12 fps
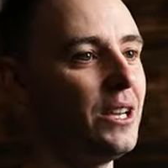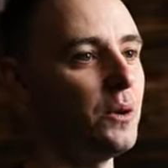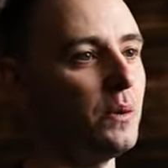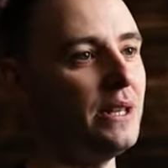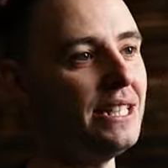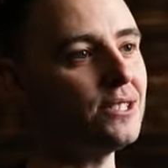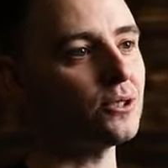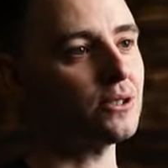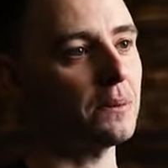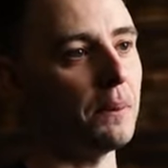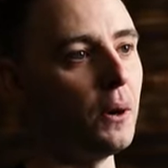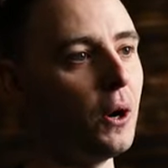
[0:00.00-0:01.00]
We need your
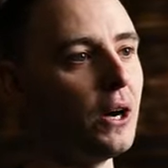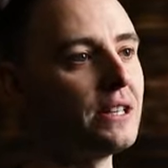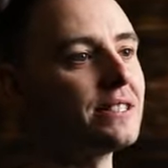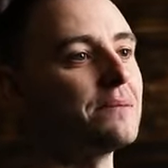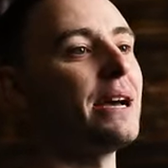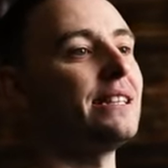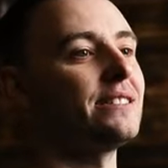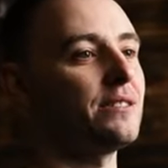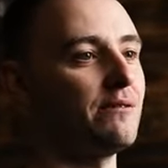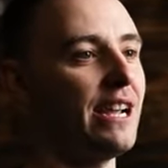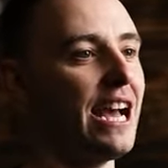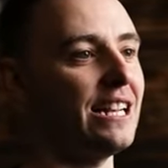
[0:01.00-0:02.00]
support to make this a
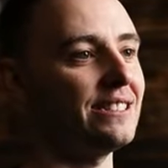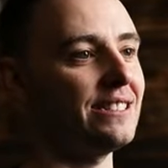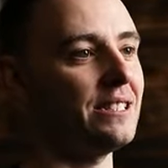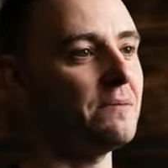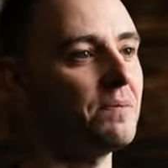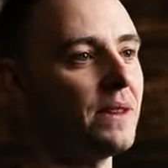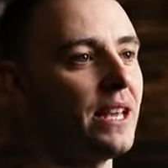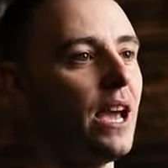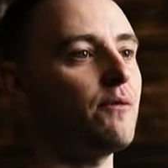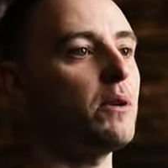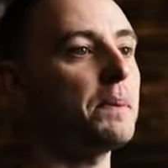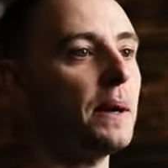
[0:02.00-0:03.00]
reality.
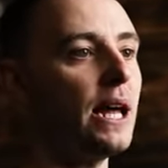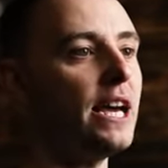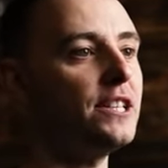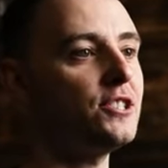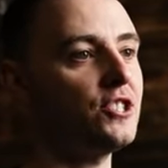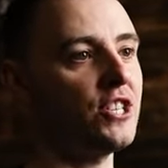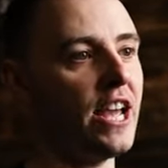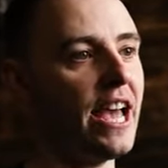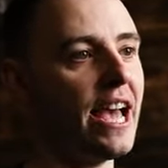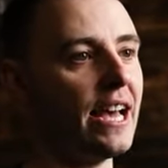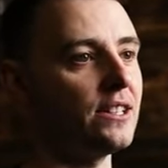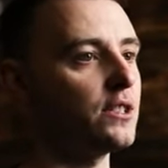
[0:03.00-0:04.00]
Every pledge,
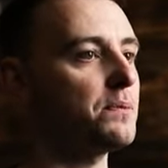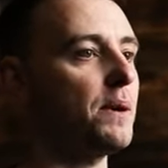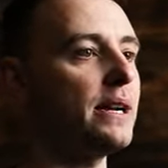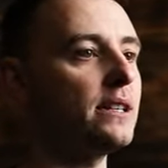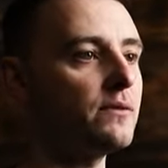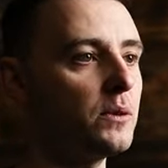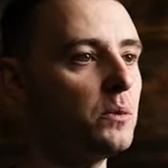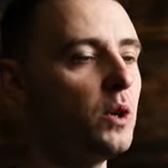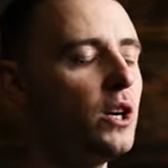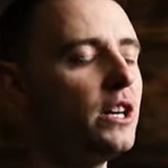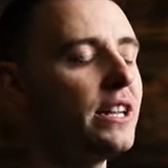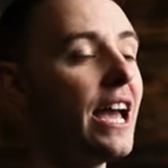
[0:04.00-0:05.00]
share, and spreading of the
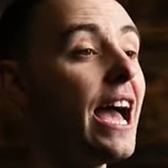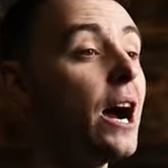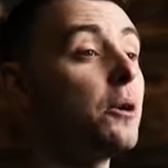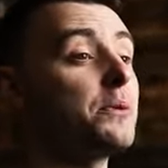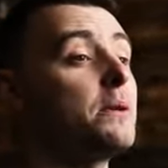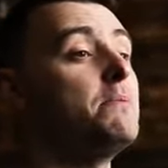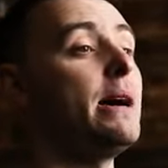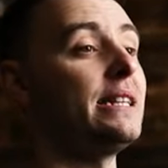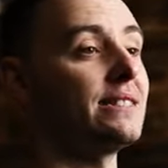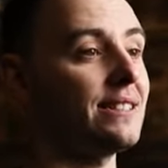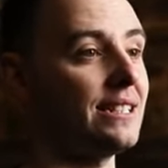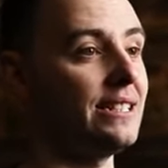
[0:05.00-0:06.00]
word helps
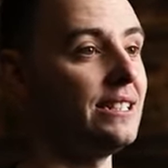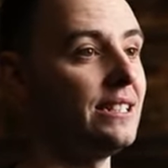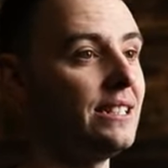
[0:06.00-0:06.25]
immensely.